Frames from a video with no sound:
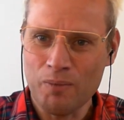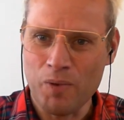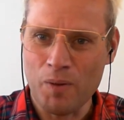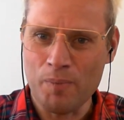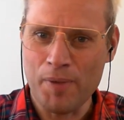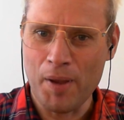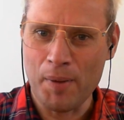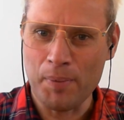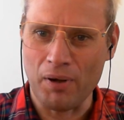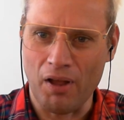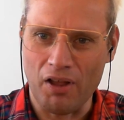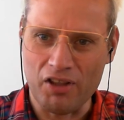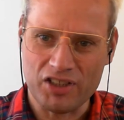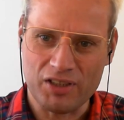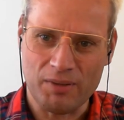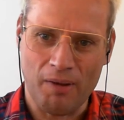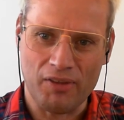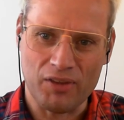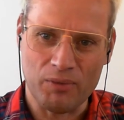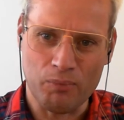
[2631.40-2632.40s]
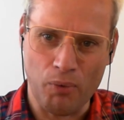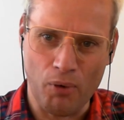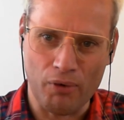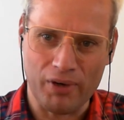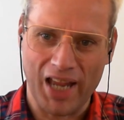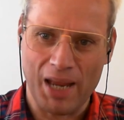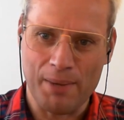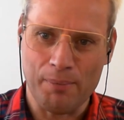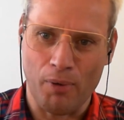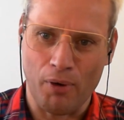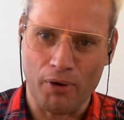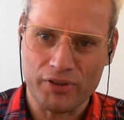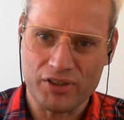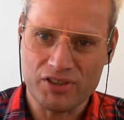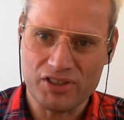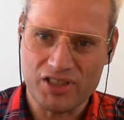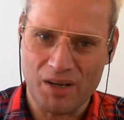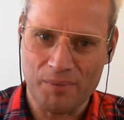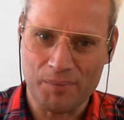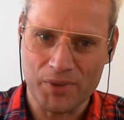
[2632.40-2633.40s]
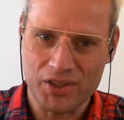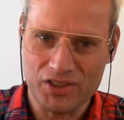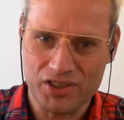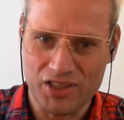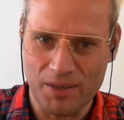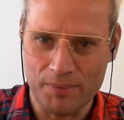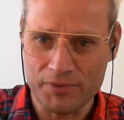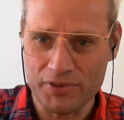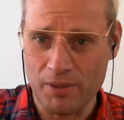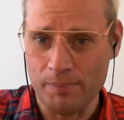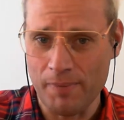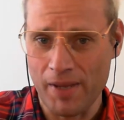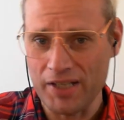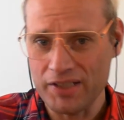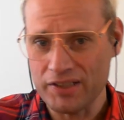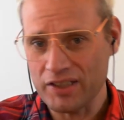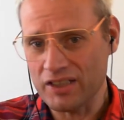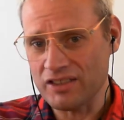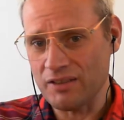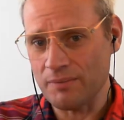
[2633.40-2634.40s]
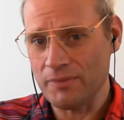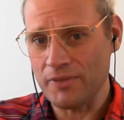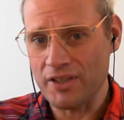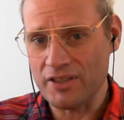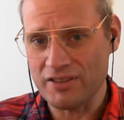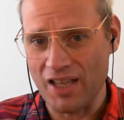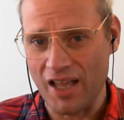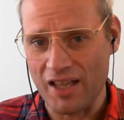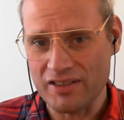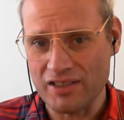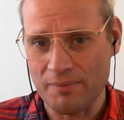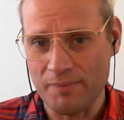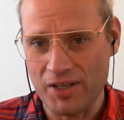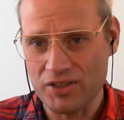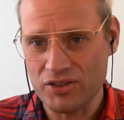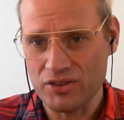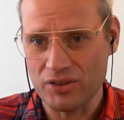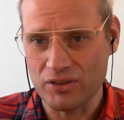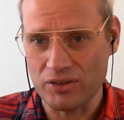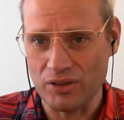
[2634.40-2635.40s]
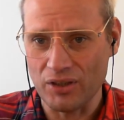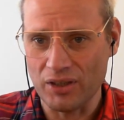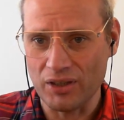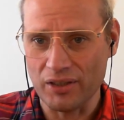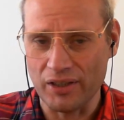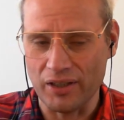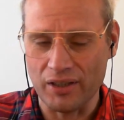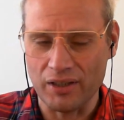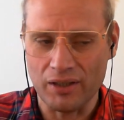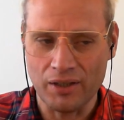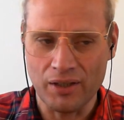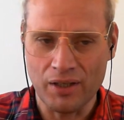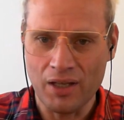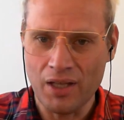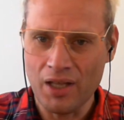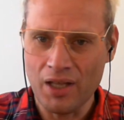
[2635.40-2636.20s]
when people ask about the World Gay Boxing Championships, they're mentioning some of the stats I mentioned earlier,